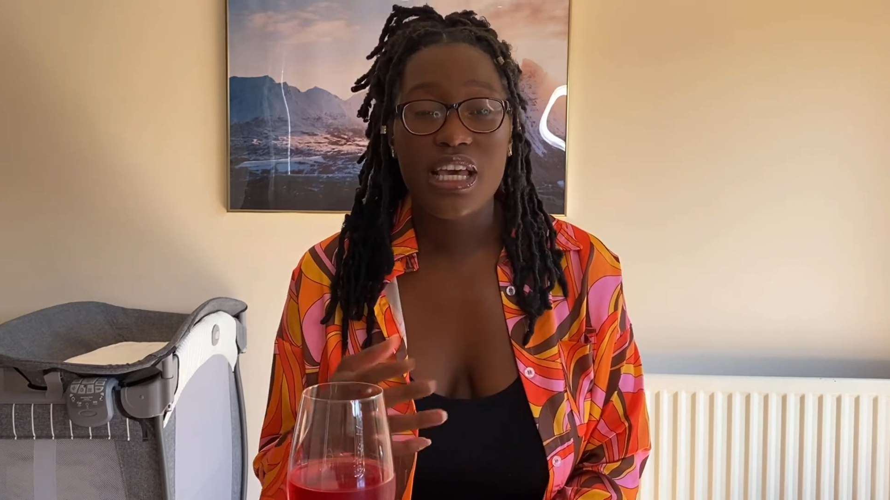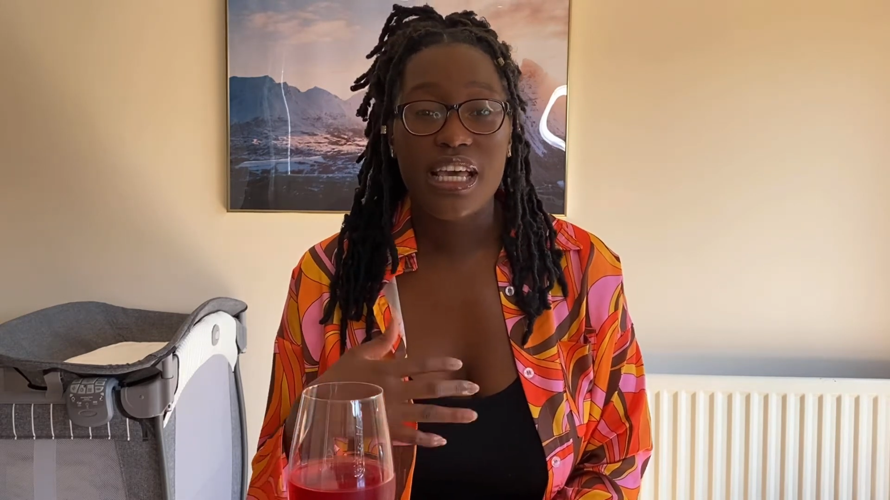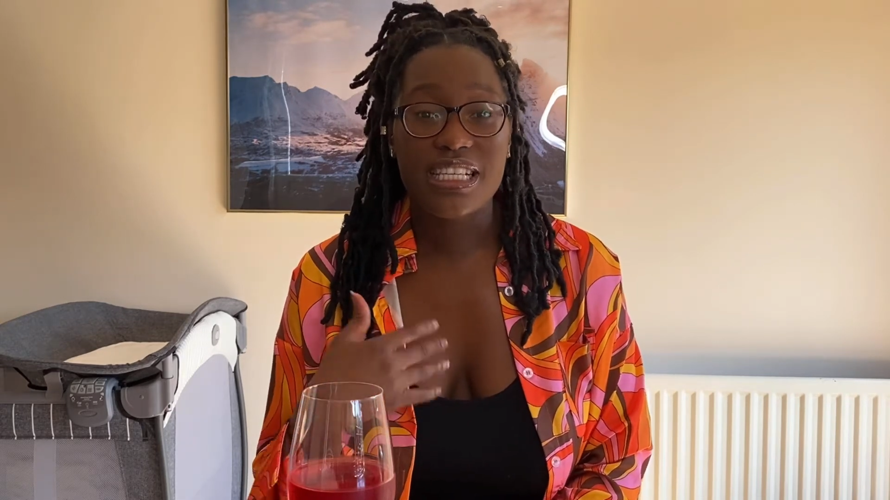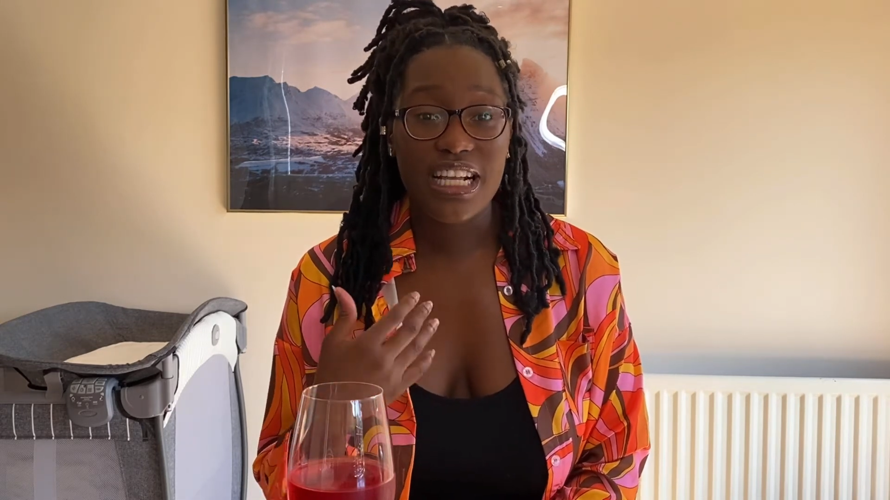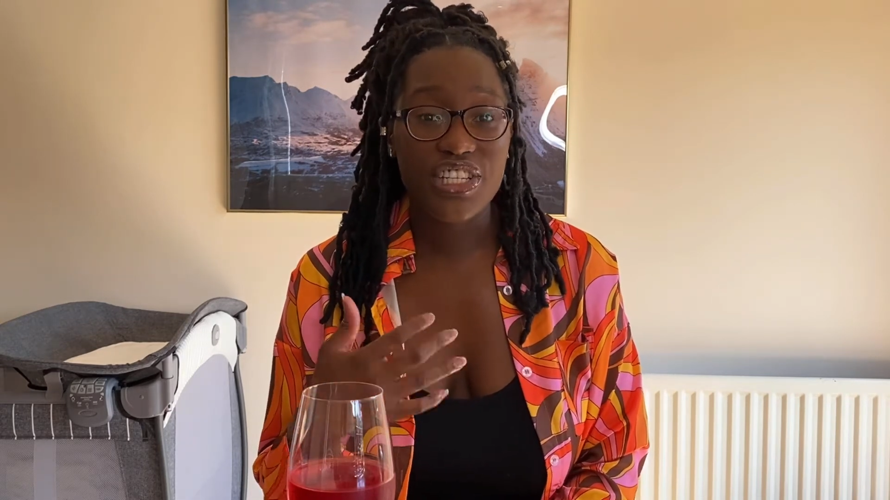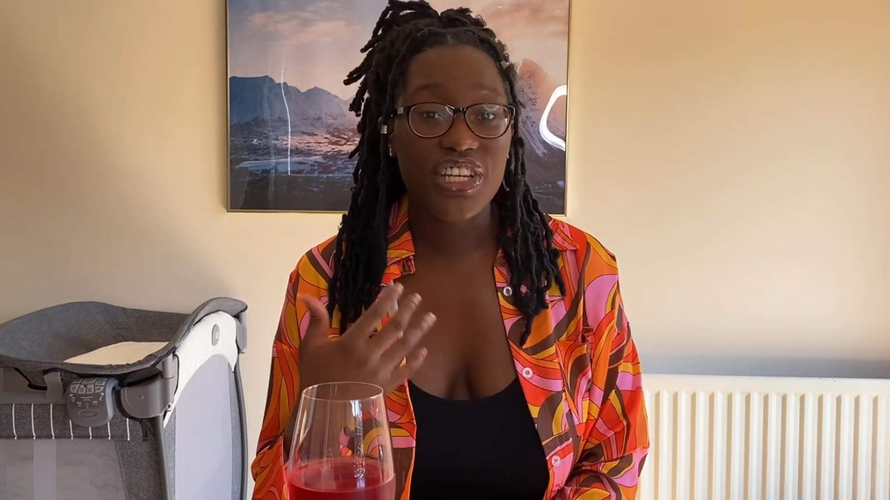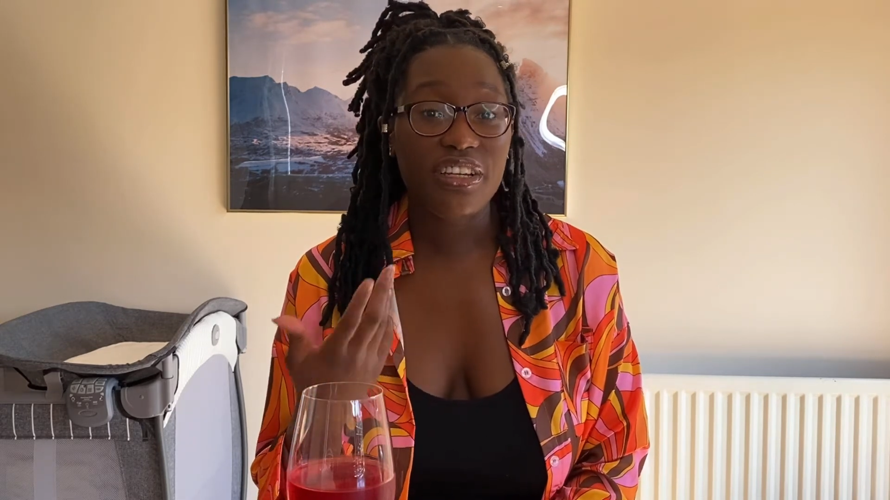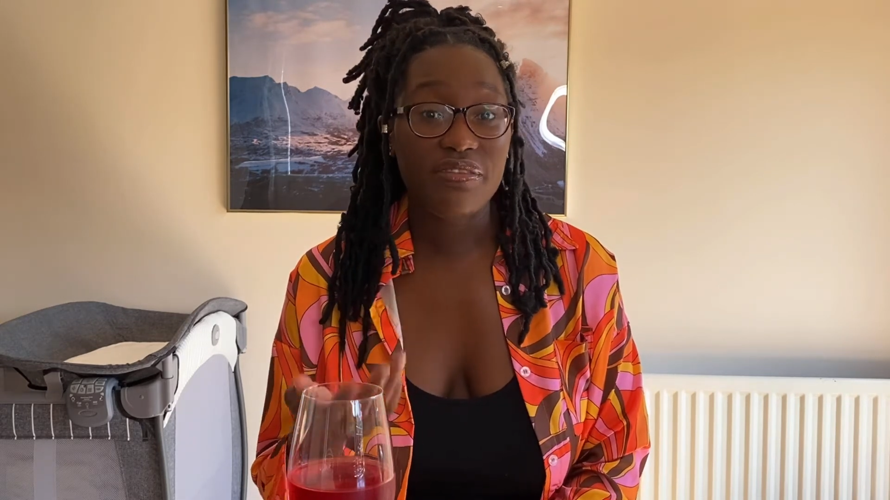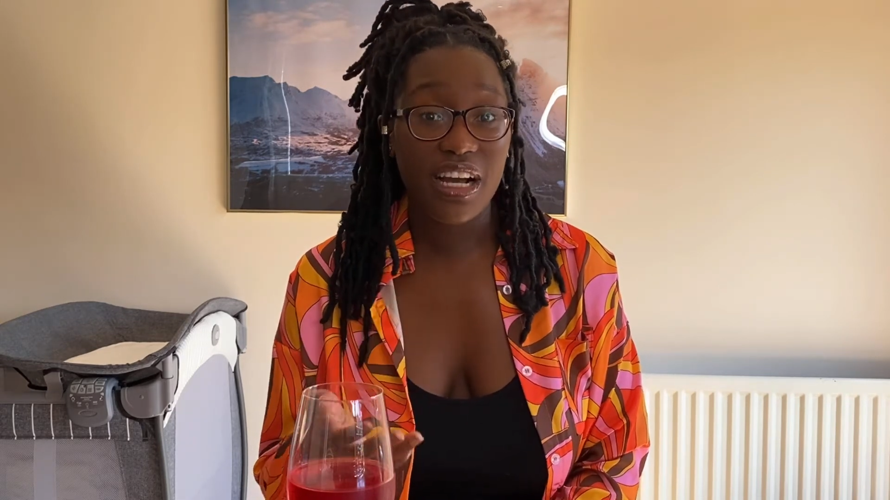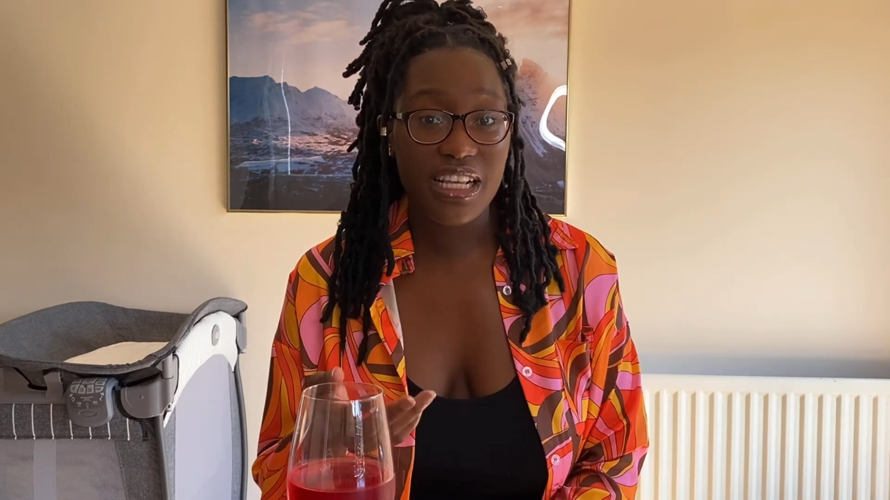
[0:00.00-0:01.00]
it's actually
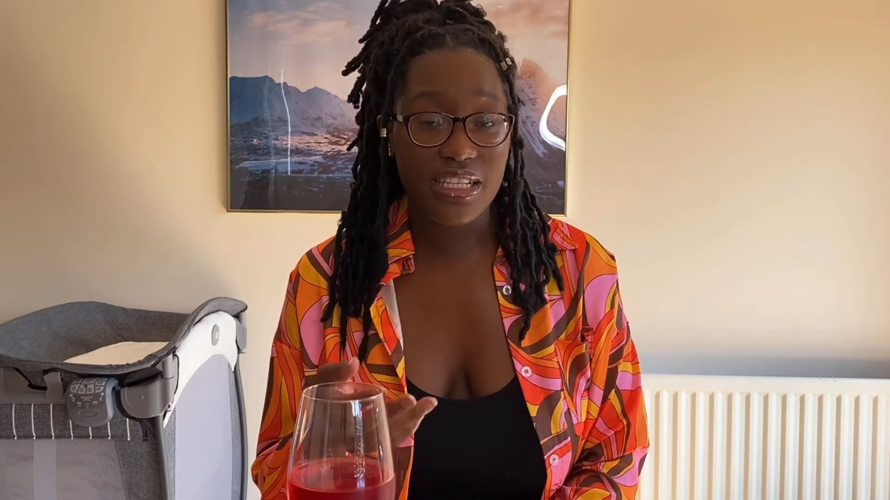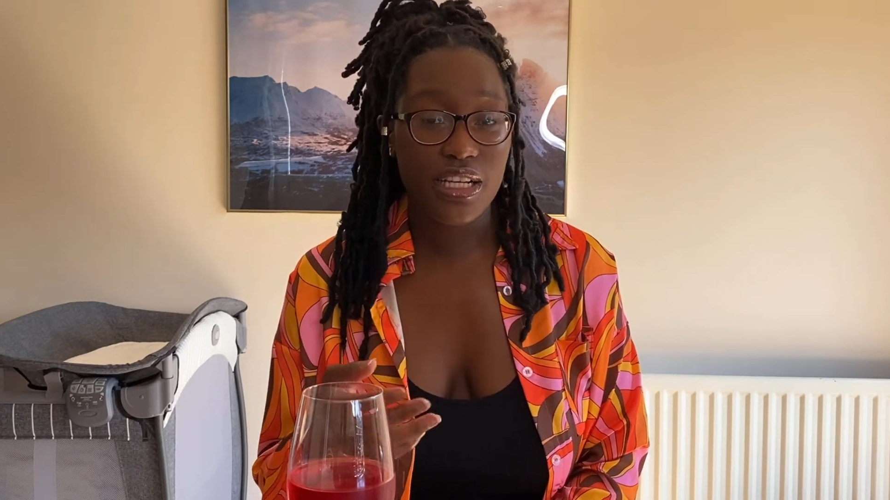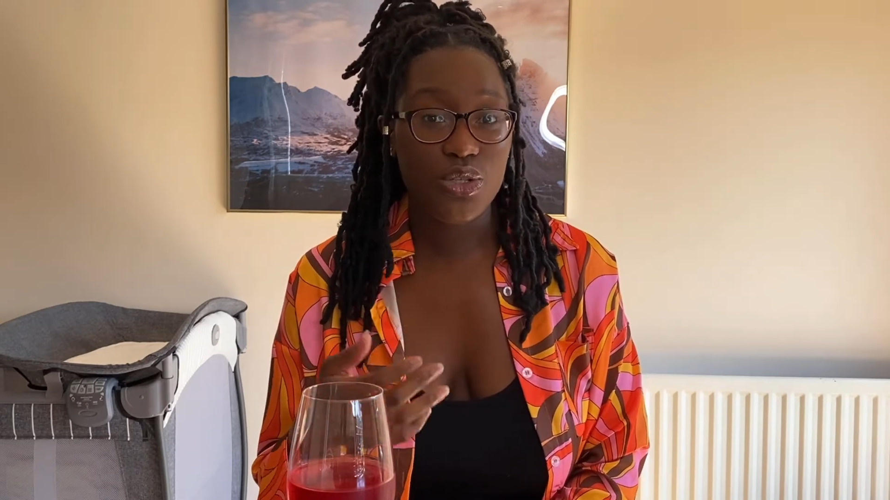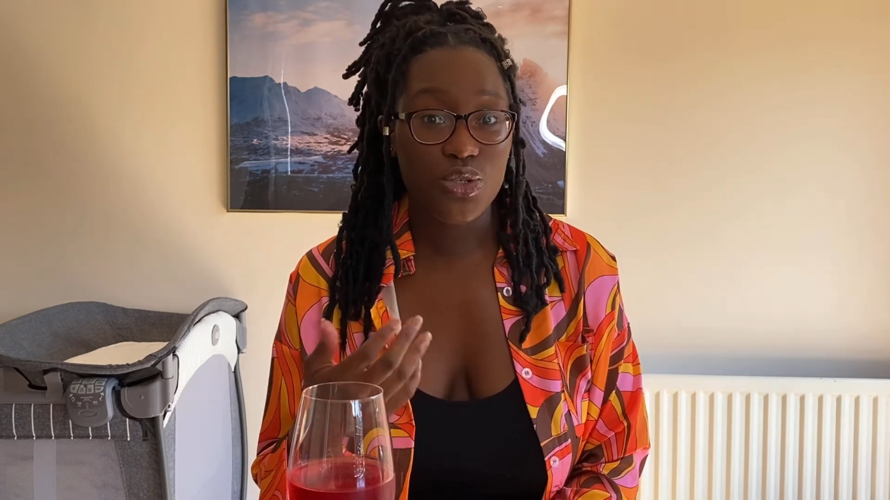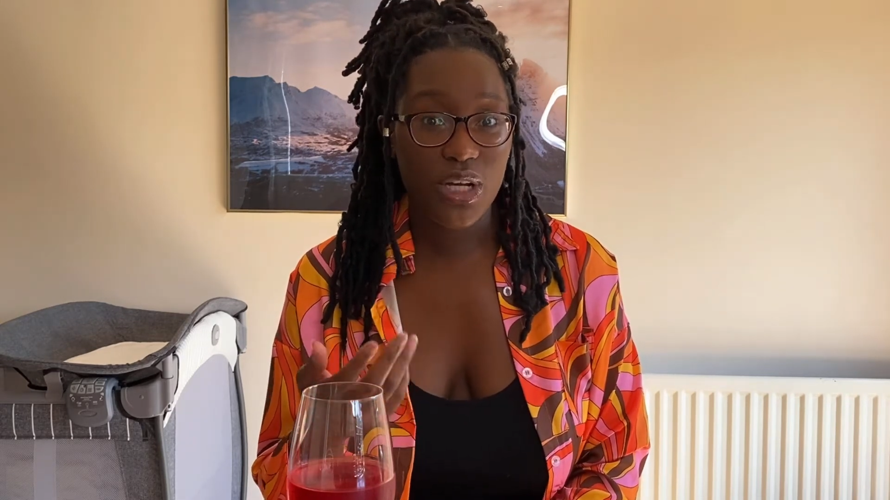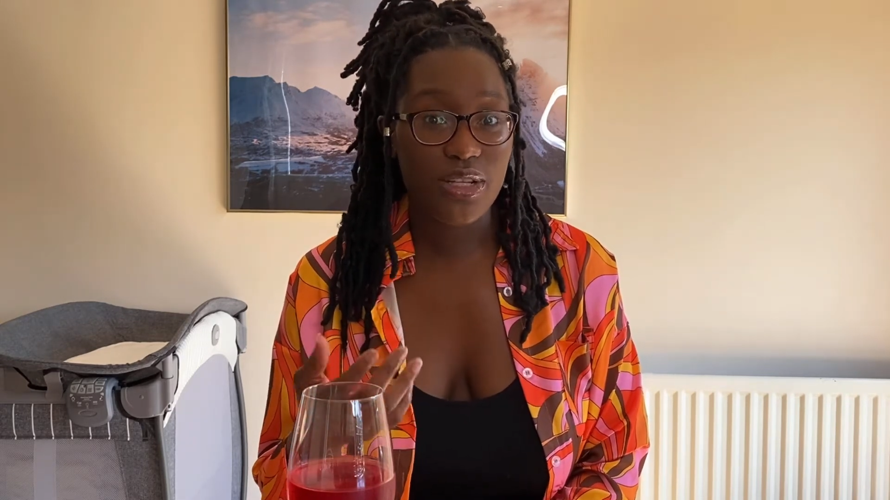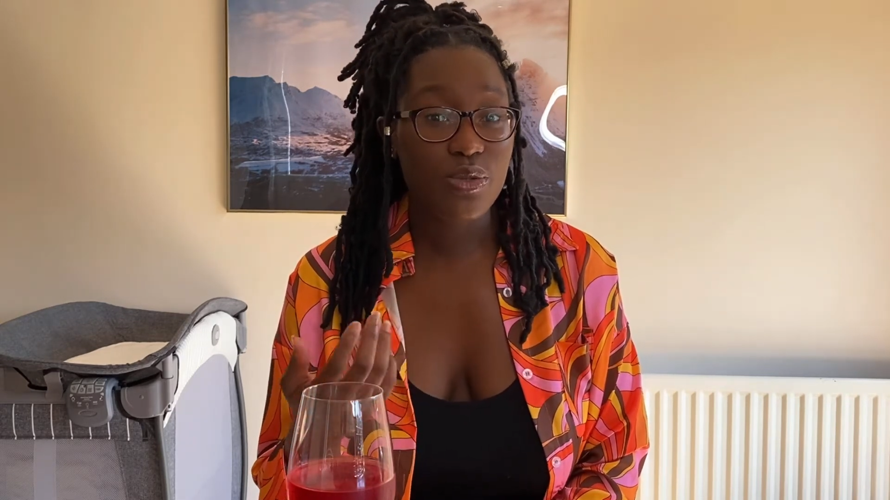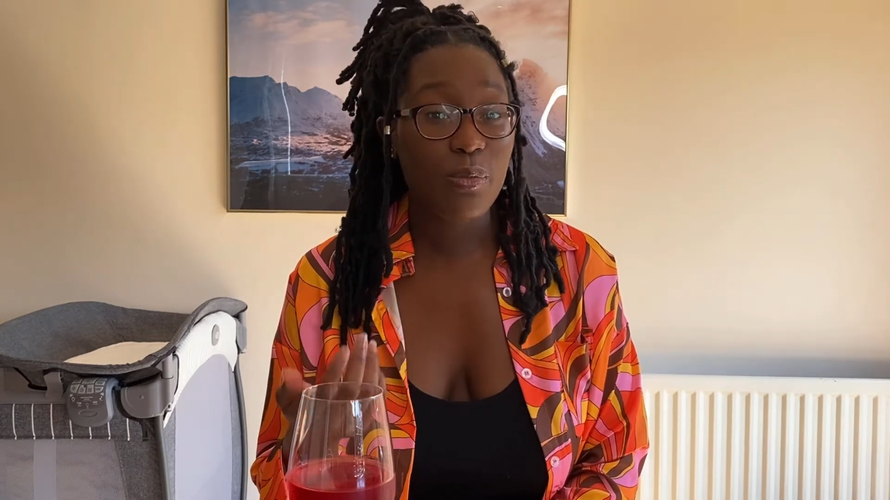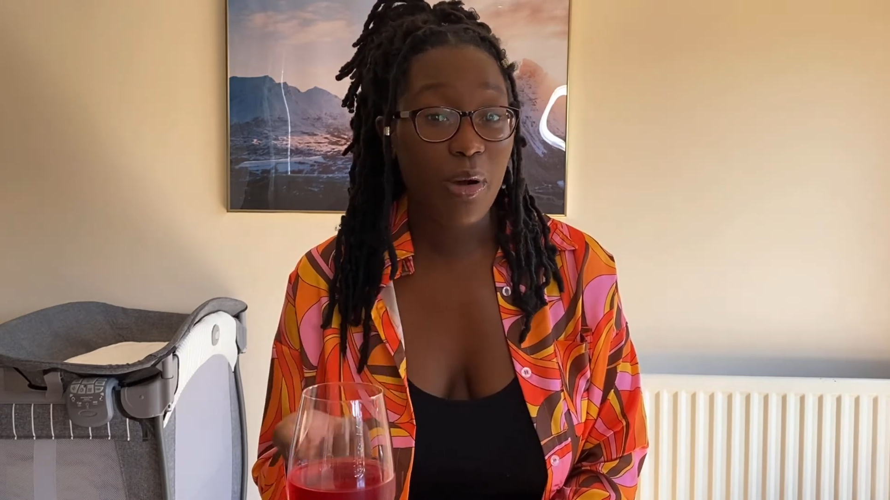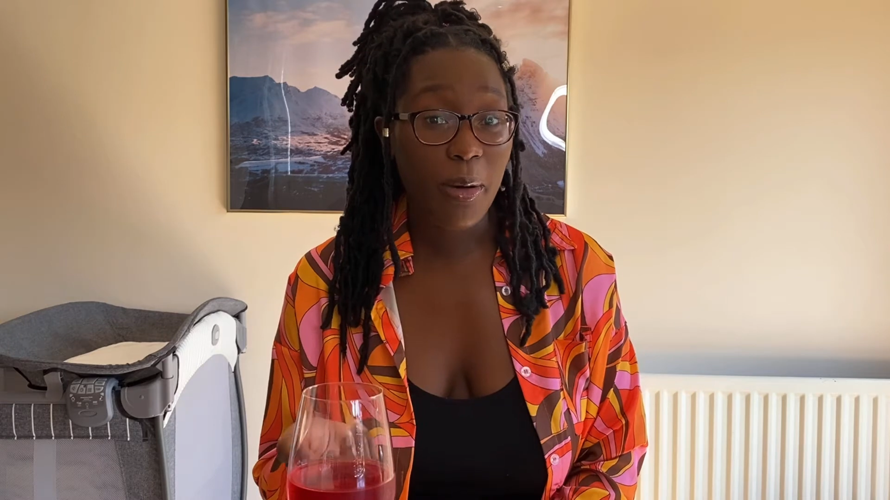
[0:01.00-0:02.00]
advised that you try to
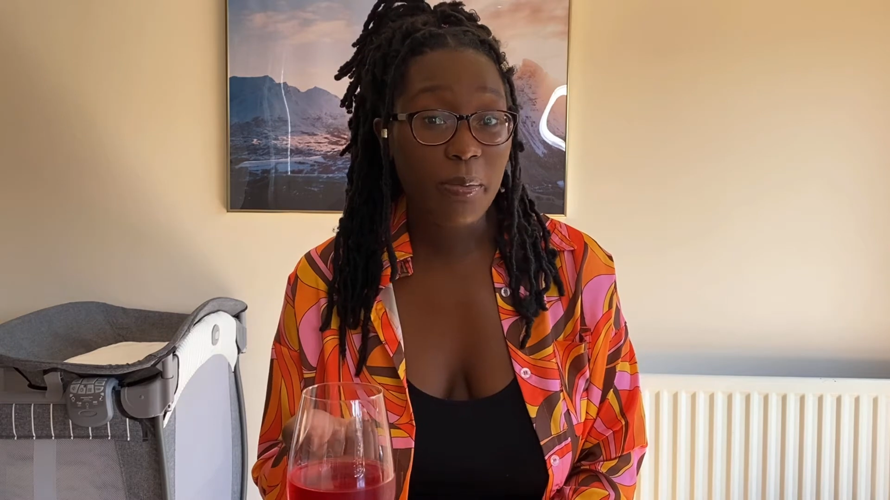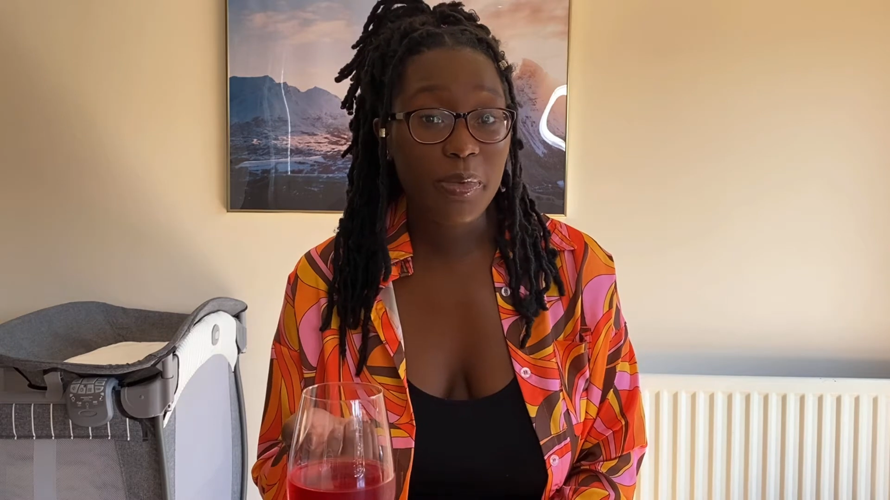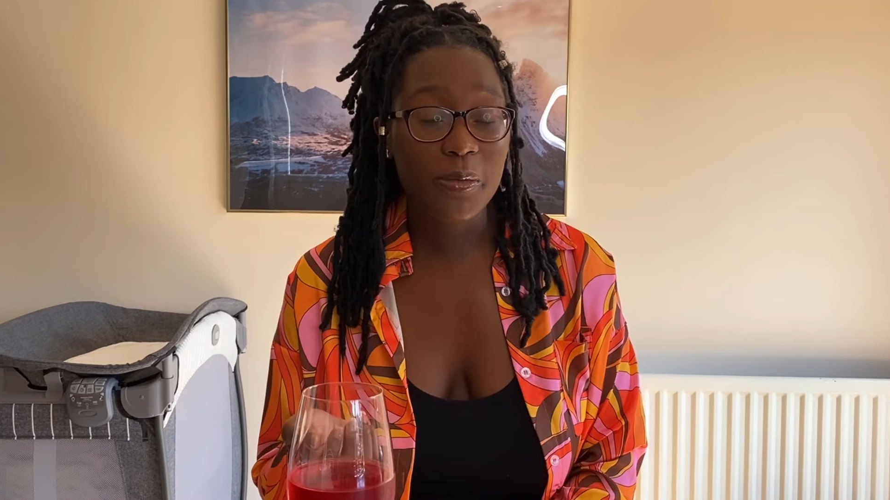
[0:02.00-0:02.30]
pump.